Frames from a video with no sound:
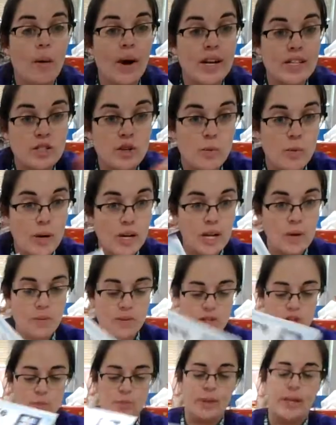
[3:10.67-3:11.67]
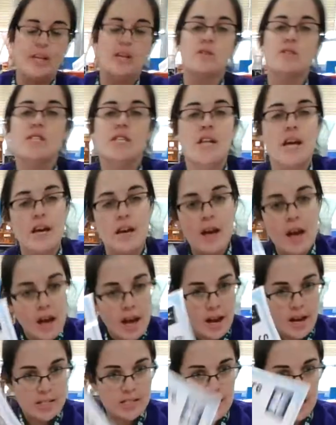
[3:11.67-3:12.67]
as you're working with your Play-Doh today,
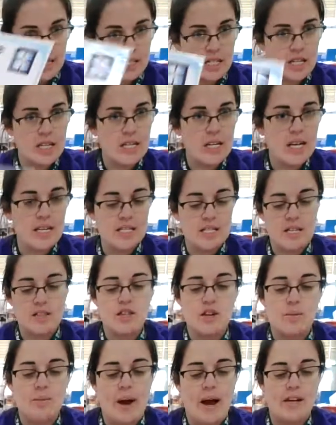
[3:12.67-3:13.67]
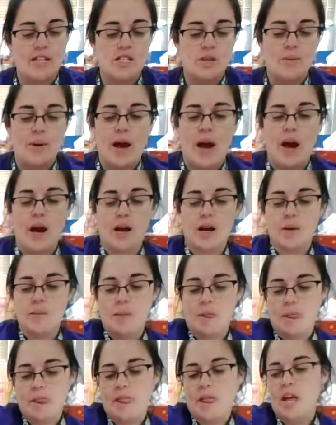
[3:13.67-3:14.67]
it's actually nice that they're back to back,
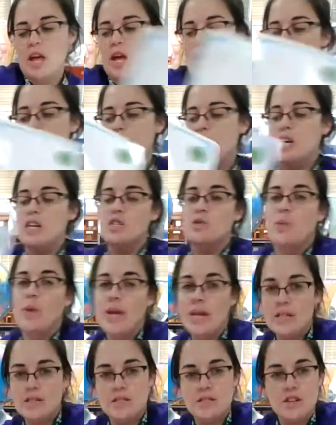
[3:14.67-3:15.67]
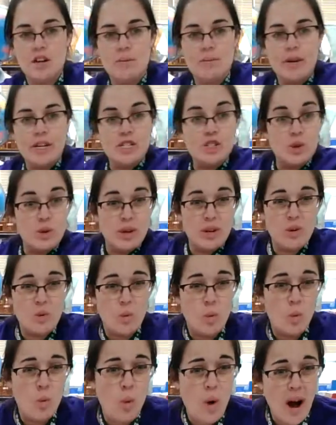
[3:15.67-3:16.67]
because we can start by
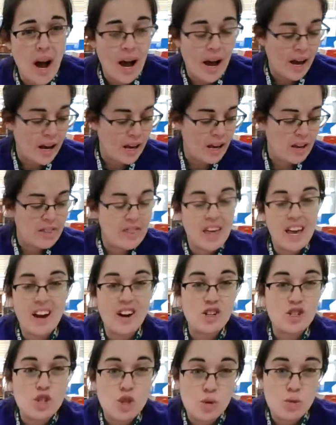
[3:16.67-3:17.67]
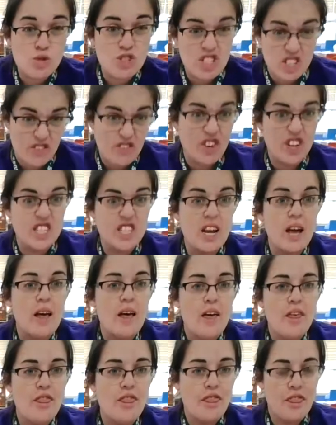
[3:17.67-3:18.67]
showing why they are two different
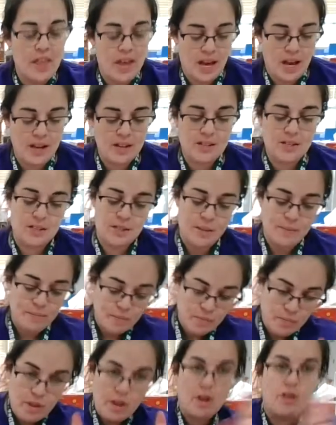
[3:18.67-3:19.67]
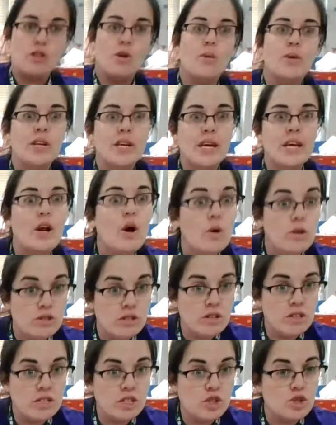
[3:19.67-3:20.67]
things. Although when you get older
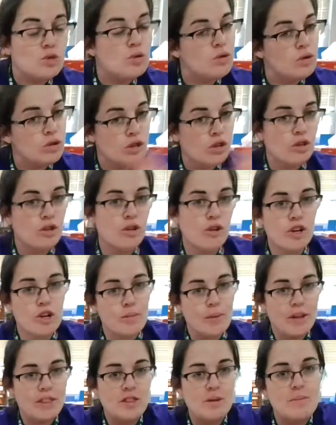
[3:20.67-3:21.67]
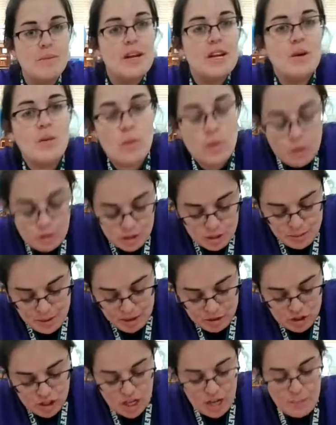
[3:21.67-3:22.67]
into school, you'll learn about the many rules
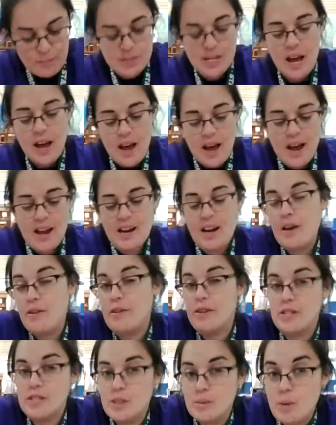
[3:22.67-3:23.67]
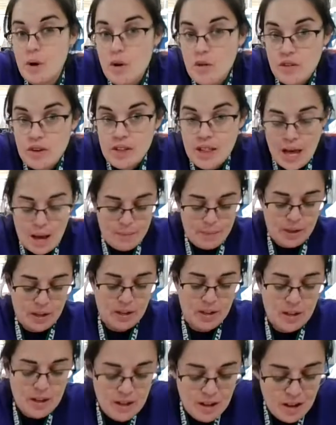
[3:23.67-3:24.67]
about shapes and how there's some
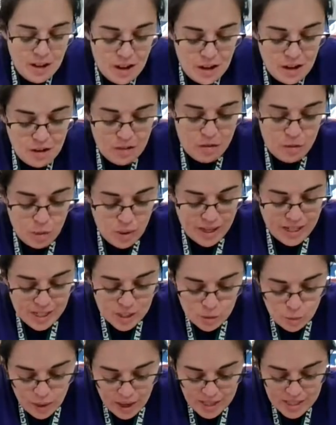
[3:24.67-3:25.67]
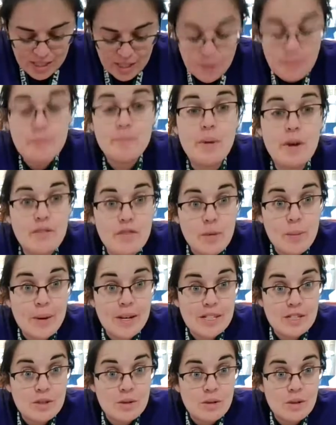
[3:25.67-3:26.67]
overlapping of what is what. But for
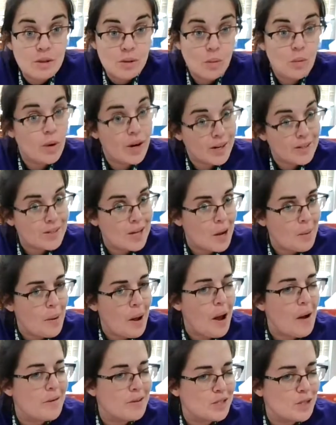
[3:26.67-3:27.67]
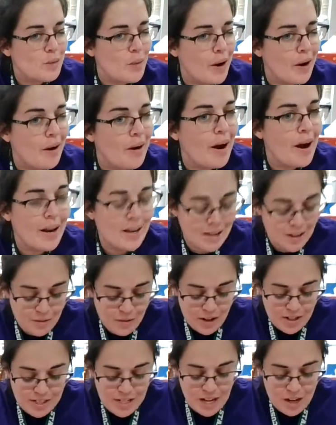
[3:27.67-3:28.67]
preschool, we're going to talk about how a square and a
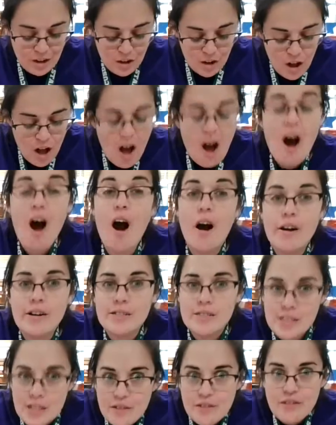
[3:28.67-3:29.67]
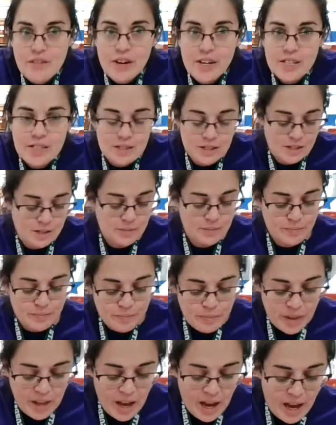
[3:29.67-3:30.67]
rectangle are different,
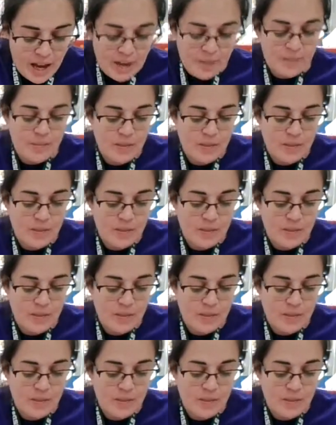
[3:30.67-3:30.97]
okay?